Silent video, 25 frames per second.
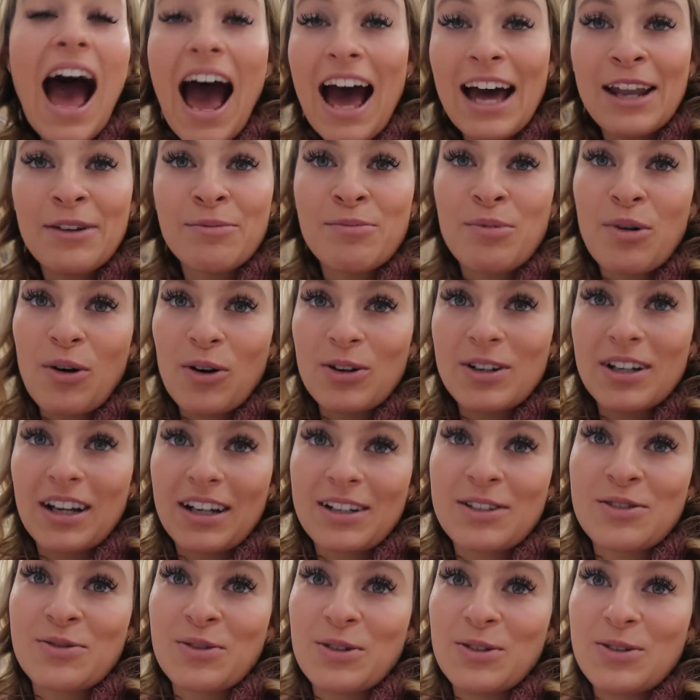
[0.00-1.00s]
and
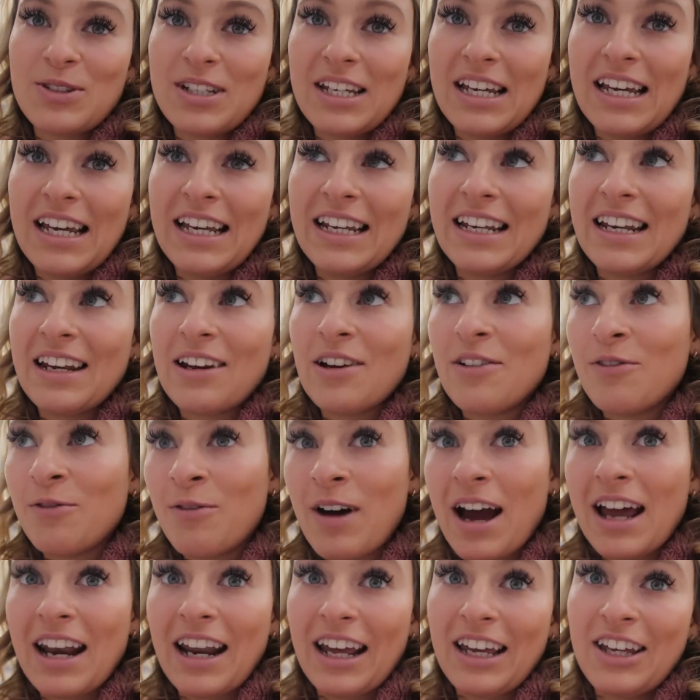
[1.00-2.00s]
product routine
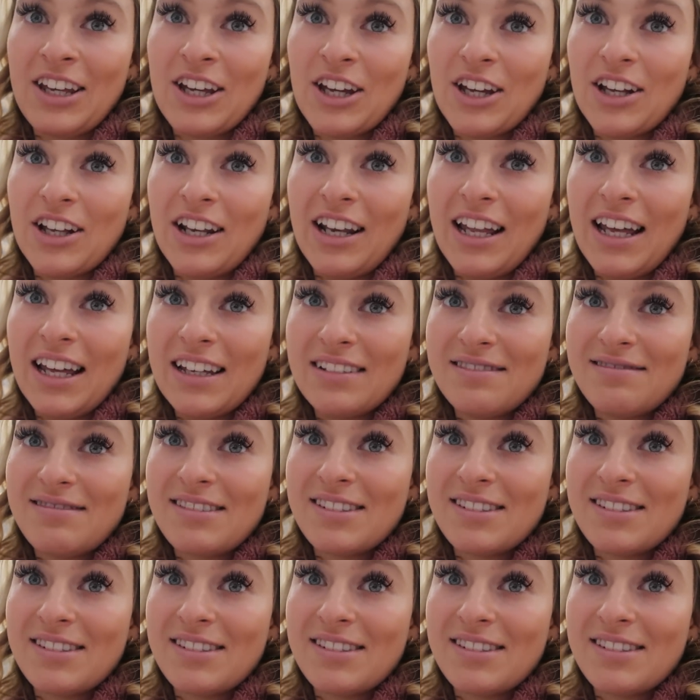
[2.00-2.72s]
when I curl it.